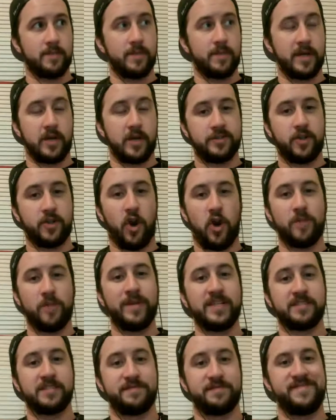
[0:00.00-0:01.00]
But Herman
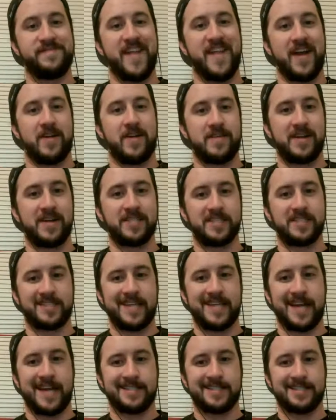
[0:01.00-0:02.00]
is very much a
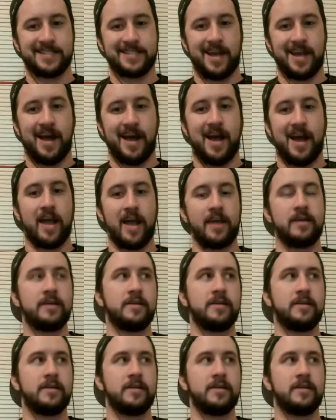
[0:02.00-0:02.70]
Texas guy.